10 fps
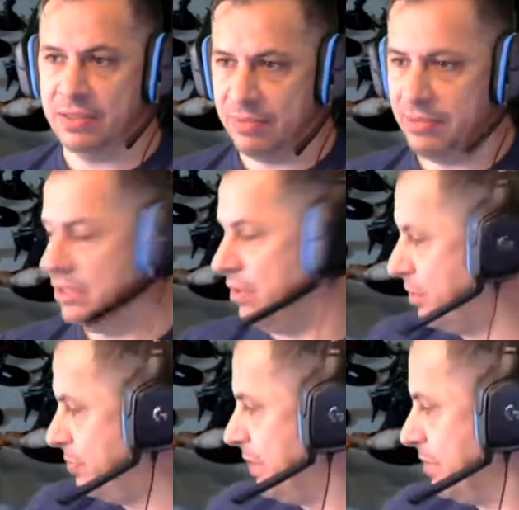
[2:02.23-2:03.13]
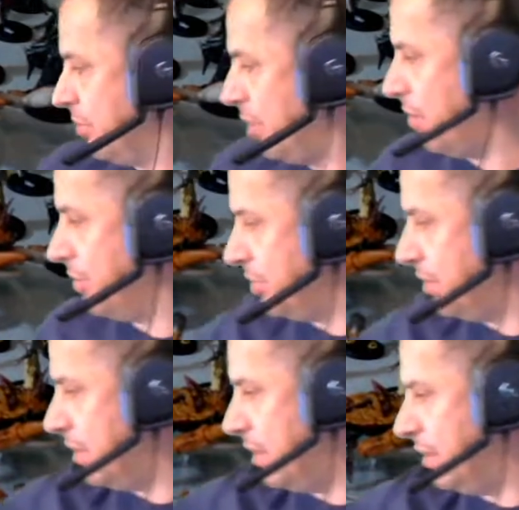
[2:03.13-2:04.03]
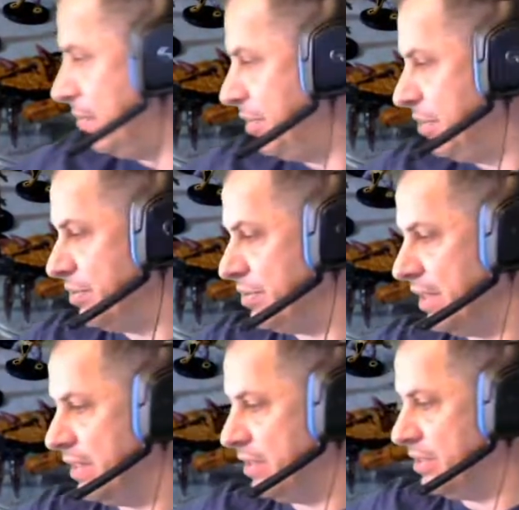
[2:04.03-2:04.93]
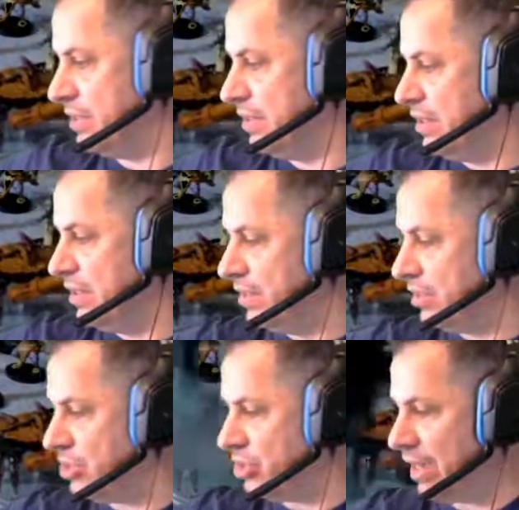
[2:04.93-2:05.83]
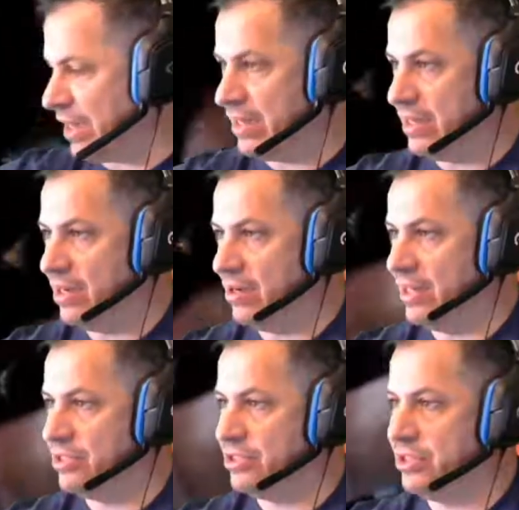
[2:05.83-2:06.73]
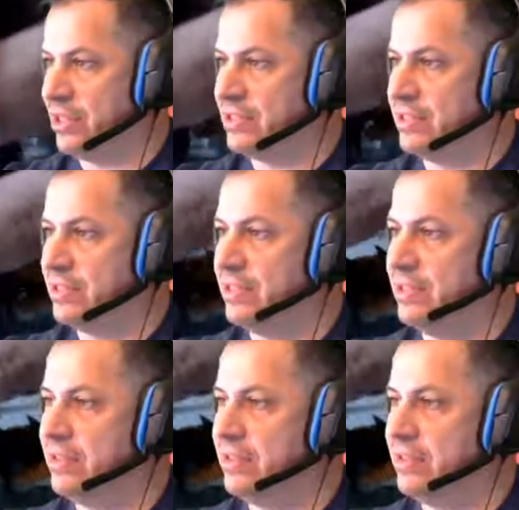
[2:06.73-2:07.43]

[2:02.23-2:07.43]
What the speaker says: some of these large minis are large. I mean, there's like this giant here that's just